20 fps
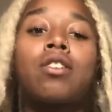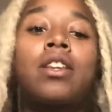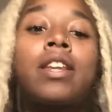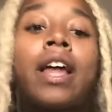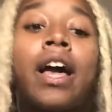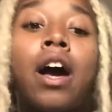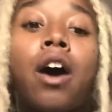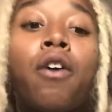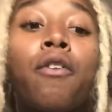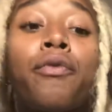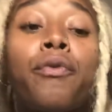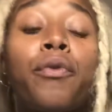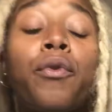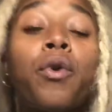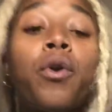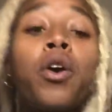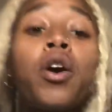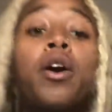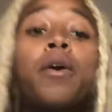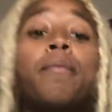Now,
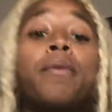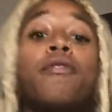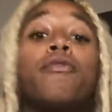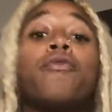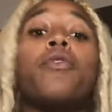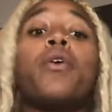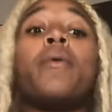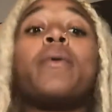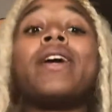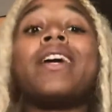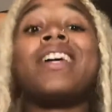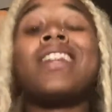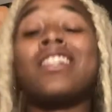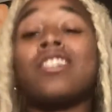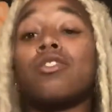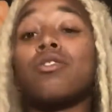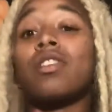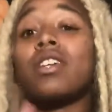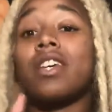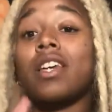before we get
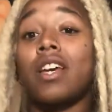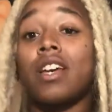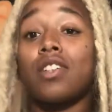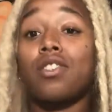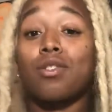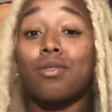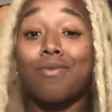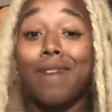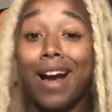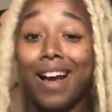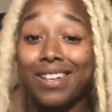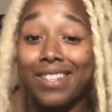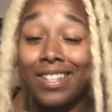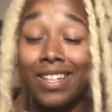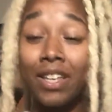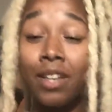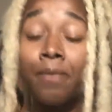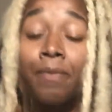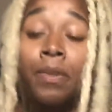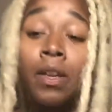into the Cancer
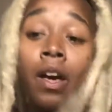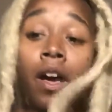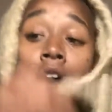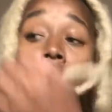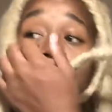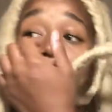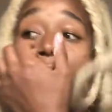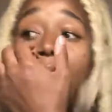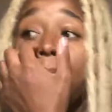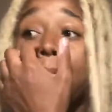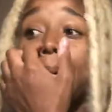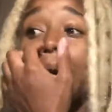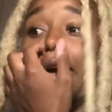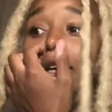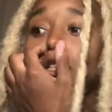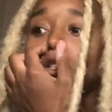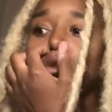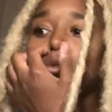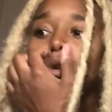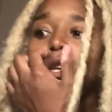rising, I
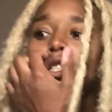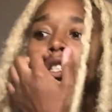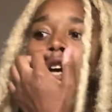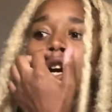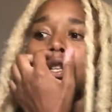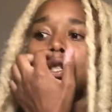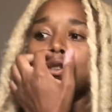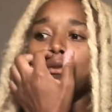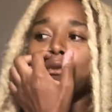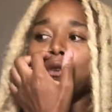do want to talk to